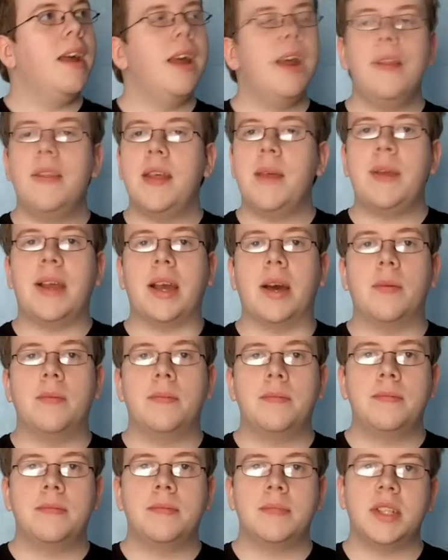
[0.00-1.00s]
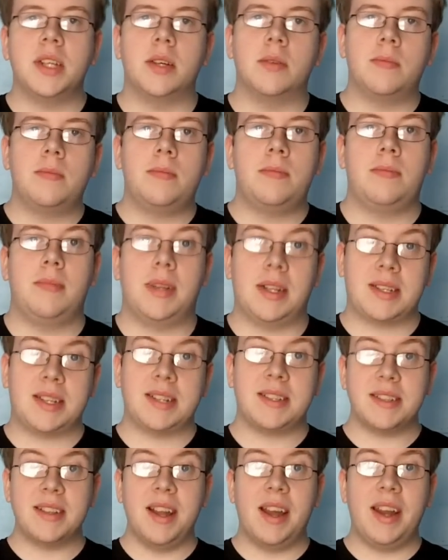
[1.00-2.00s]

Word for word: And there we go. So, let's get